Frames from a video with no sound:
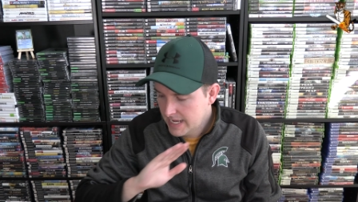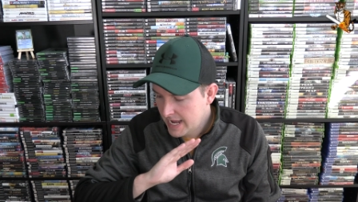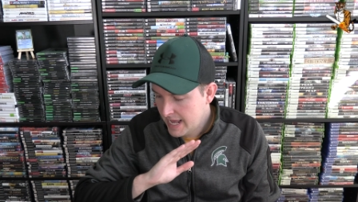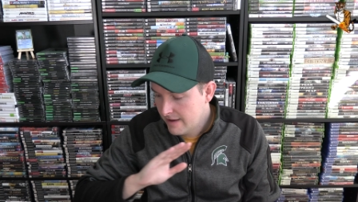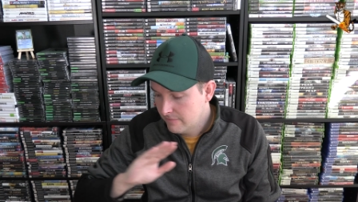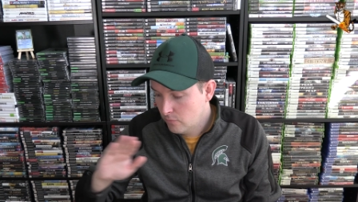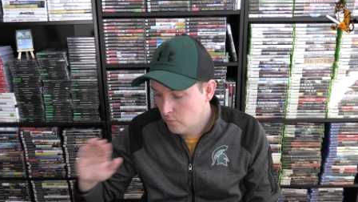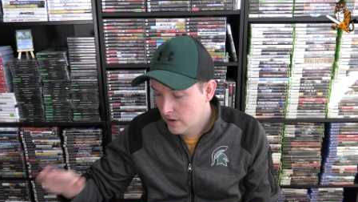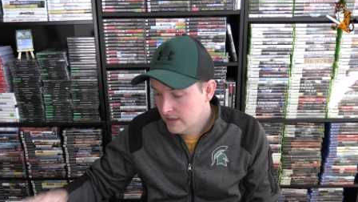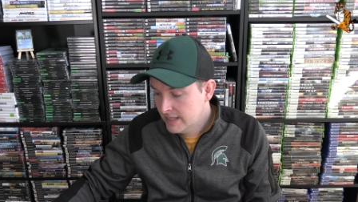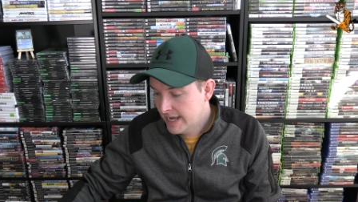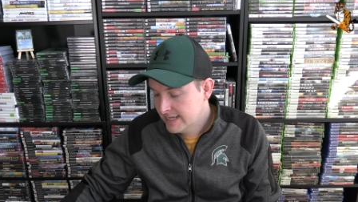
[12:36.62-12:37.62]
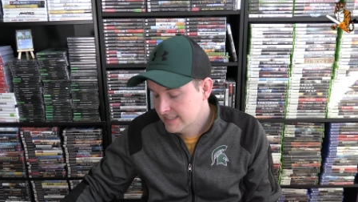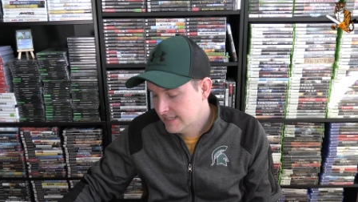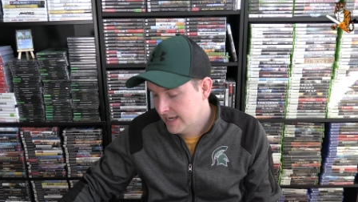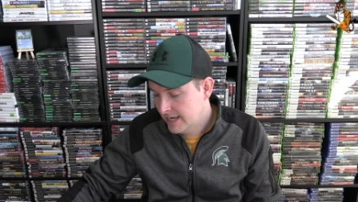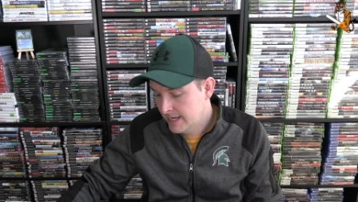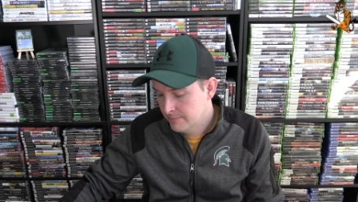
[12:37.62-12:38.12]
I have one
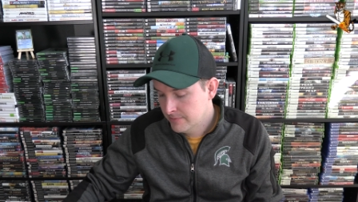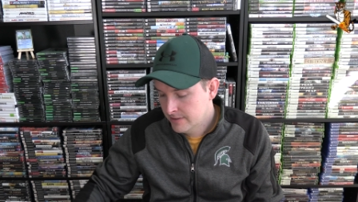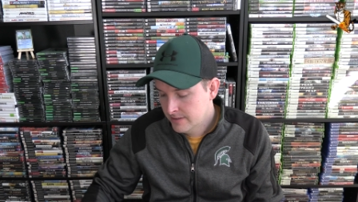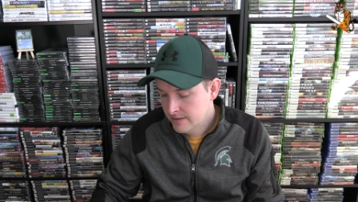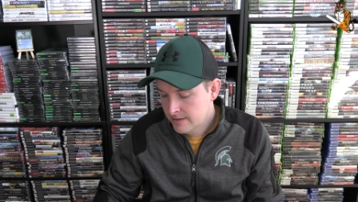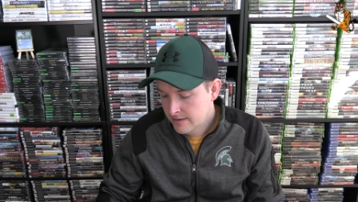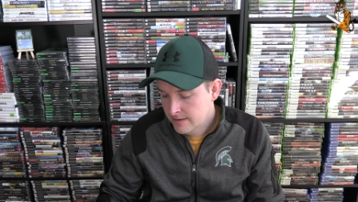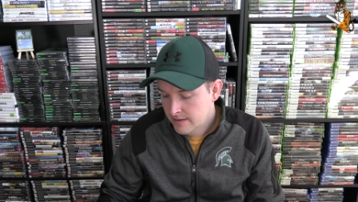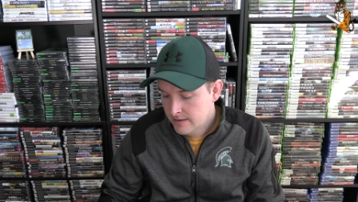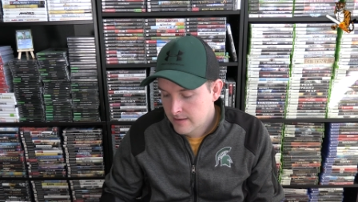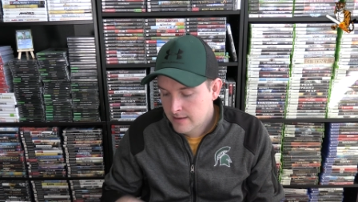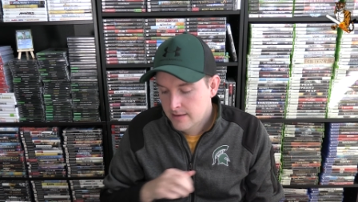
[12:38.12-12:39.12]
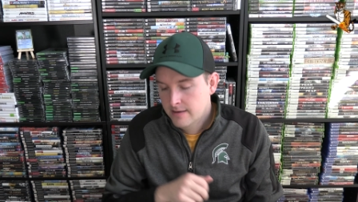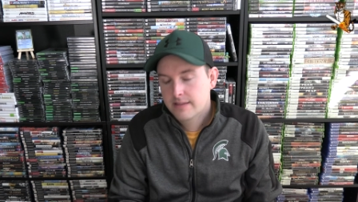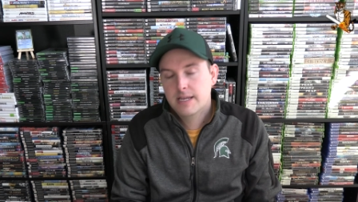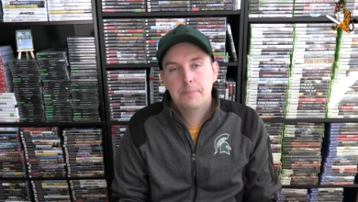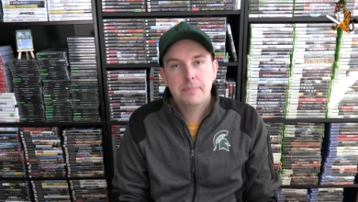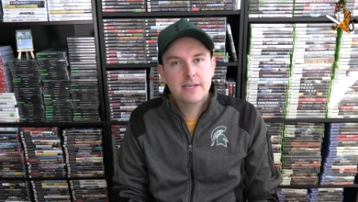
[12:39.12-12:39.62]
last game
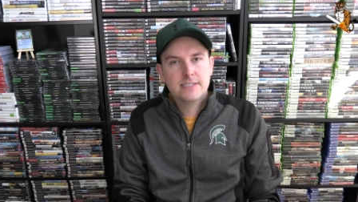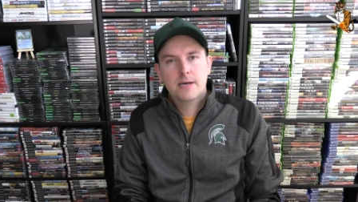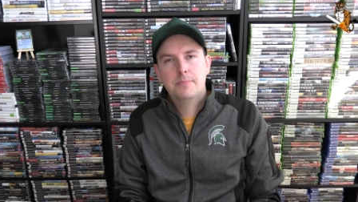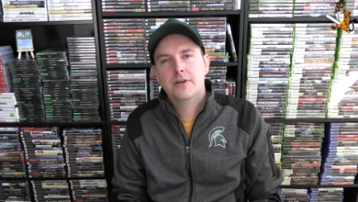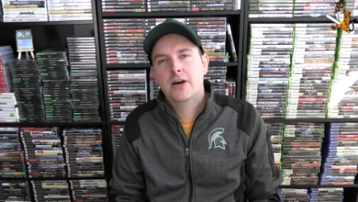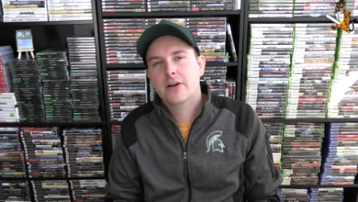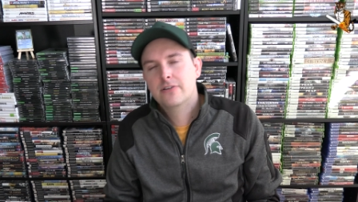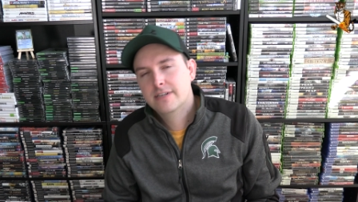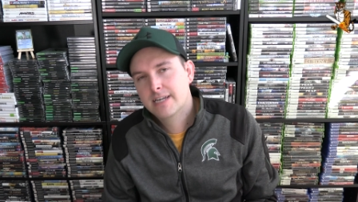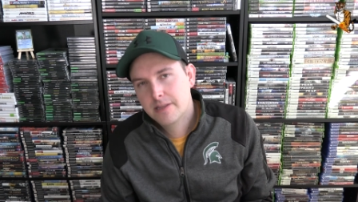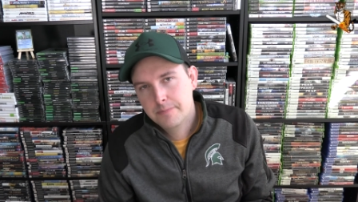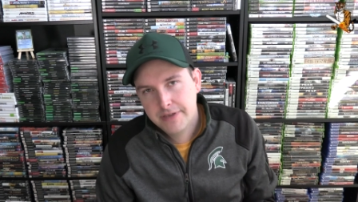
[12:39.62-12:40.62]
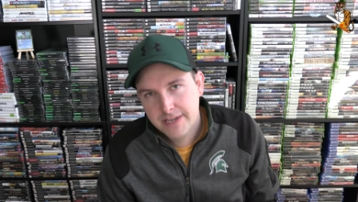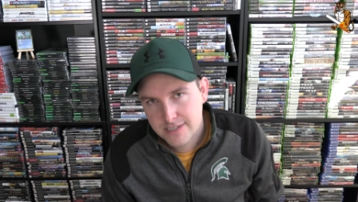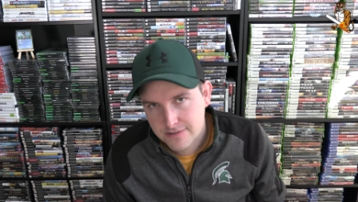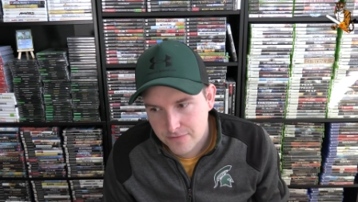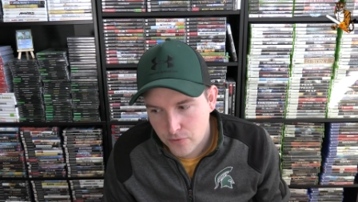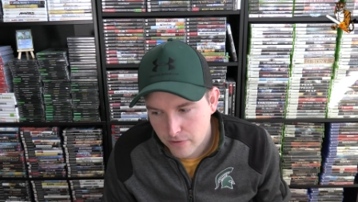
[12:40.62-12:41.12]
that I picked up in Ireland on the
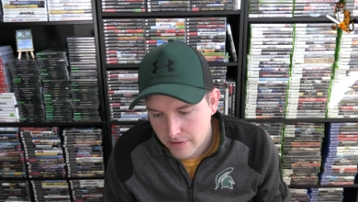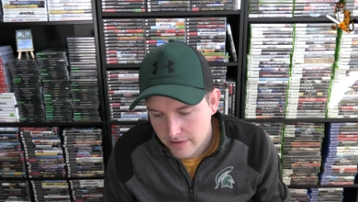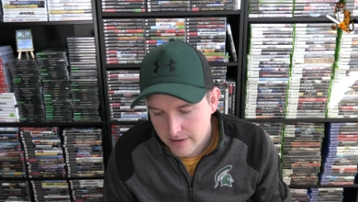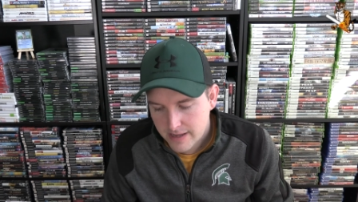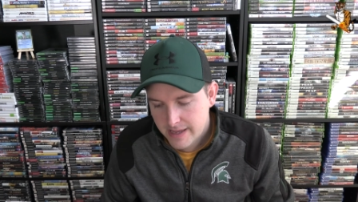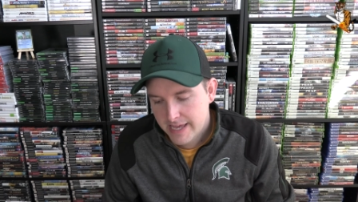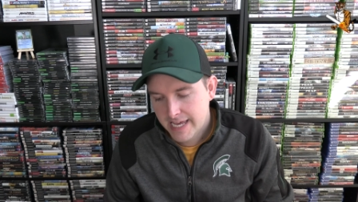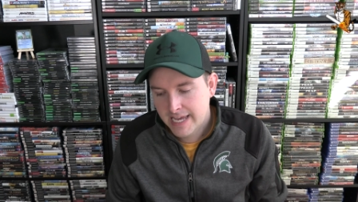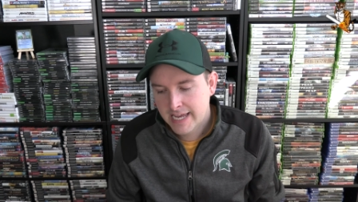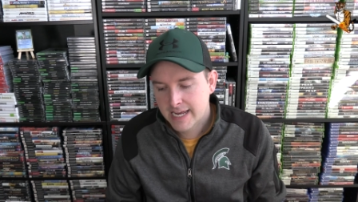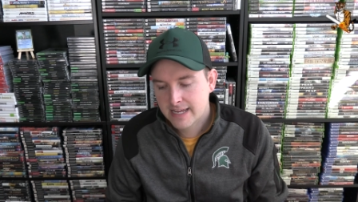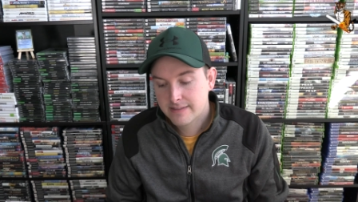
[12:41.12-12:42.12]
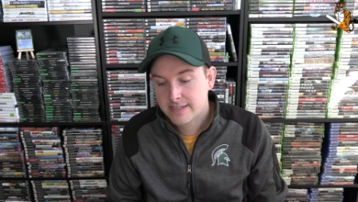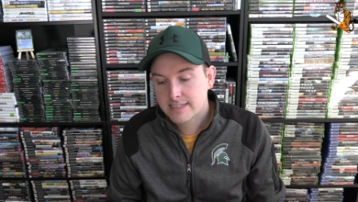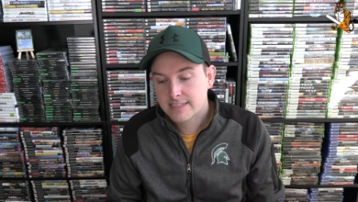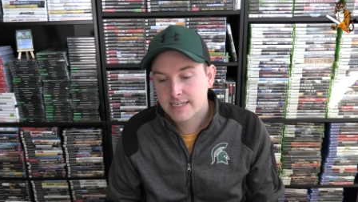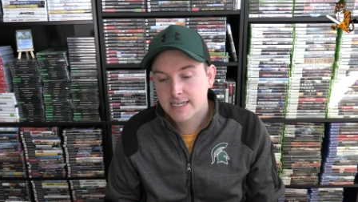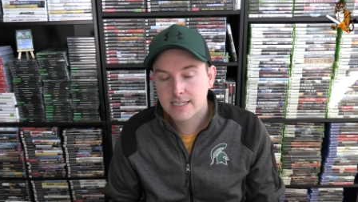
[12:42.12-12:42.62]
PS4, and
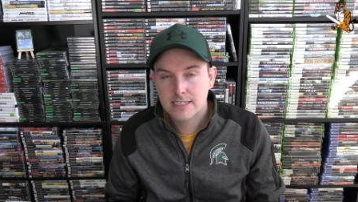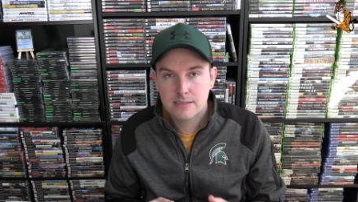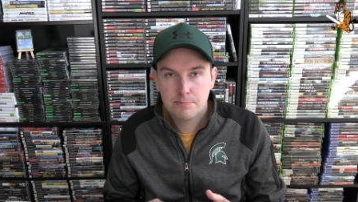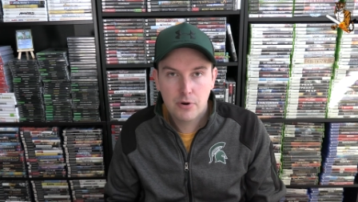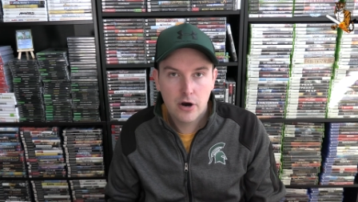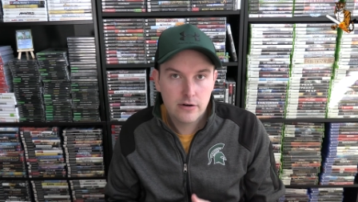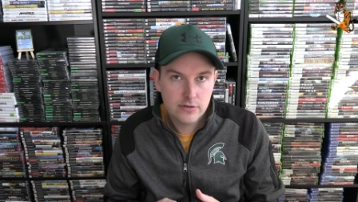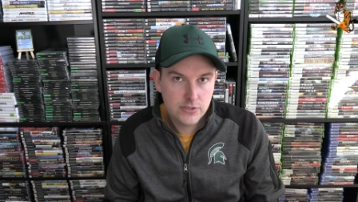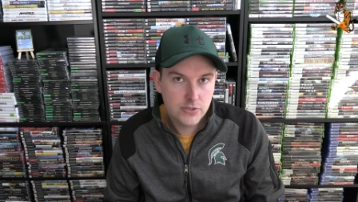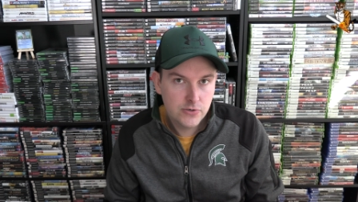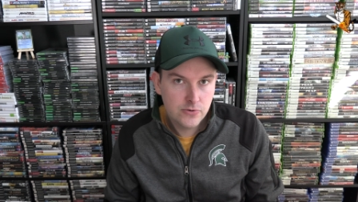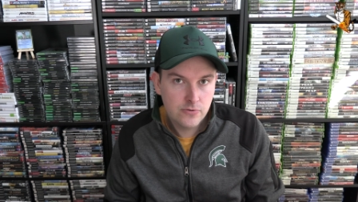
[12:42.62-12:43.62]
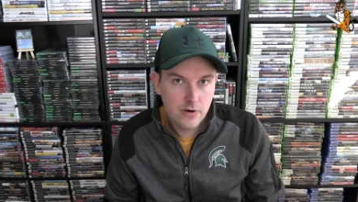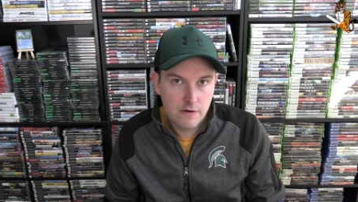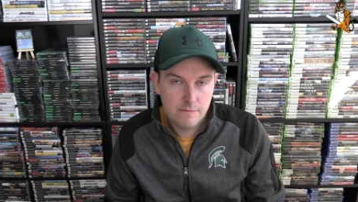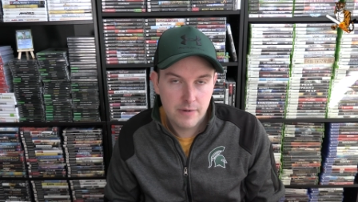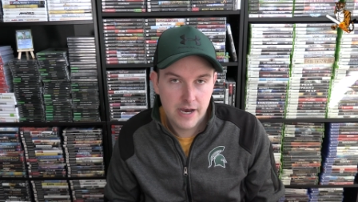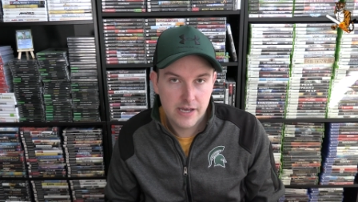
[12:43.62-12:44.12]
this is part 2
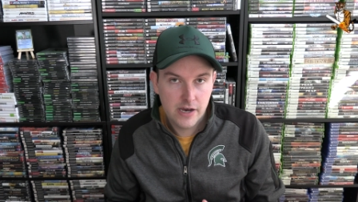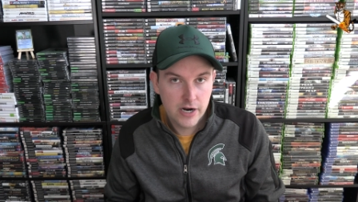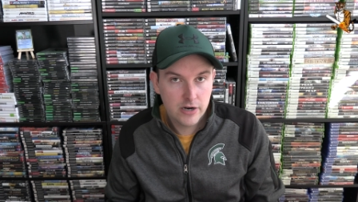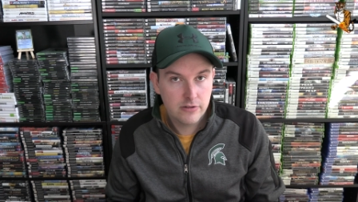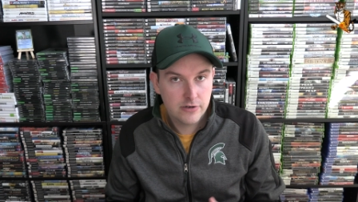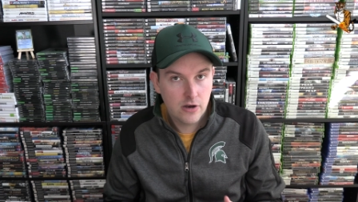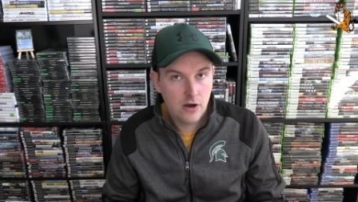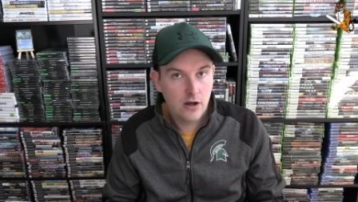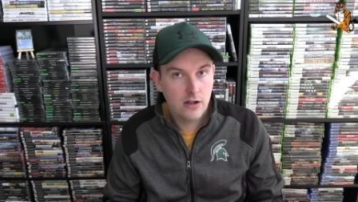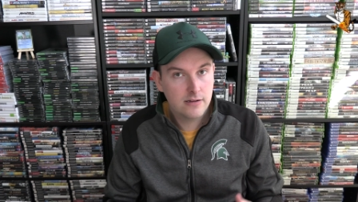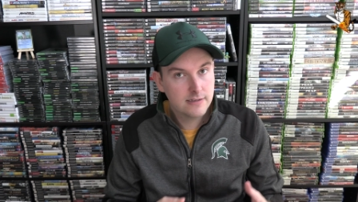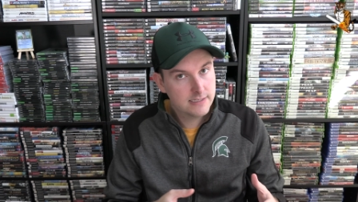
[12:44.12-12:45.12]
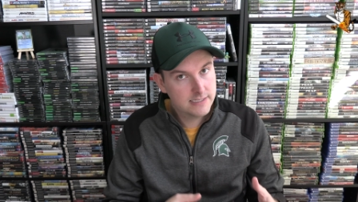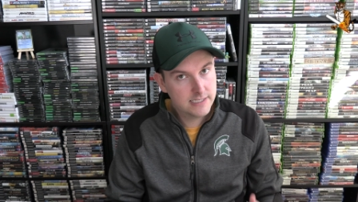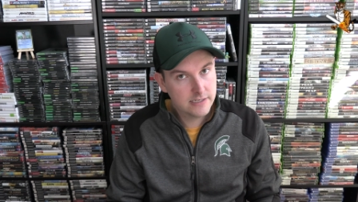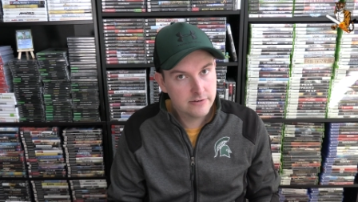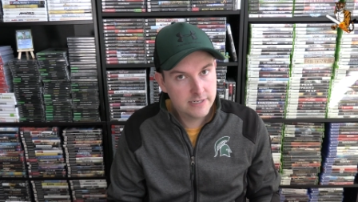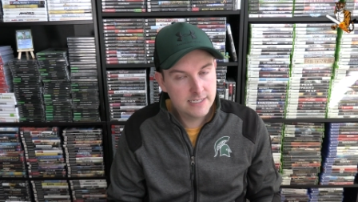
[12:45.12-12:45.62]
of my Ireland haul
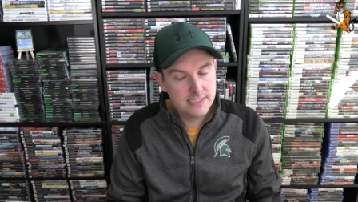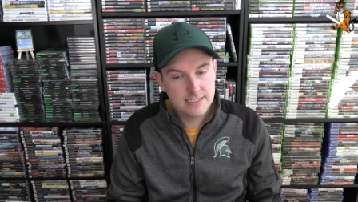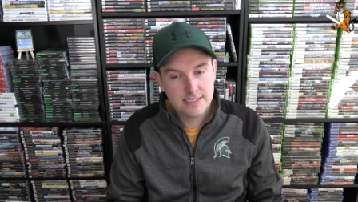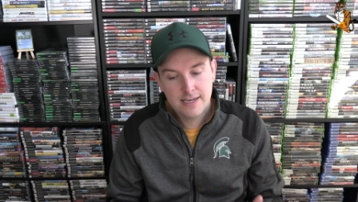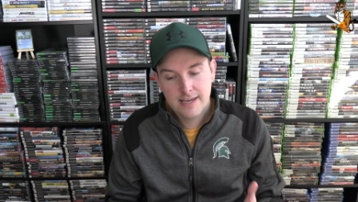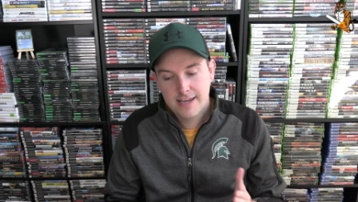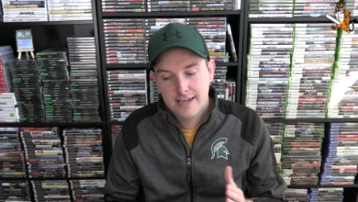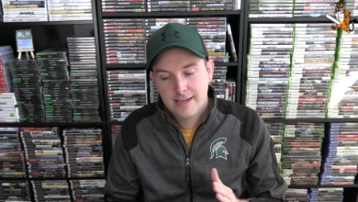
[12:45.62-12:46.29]
series.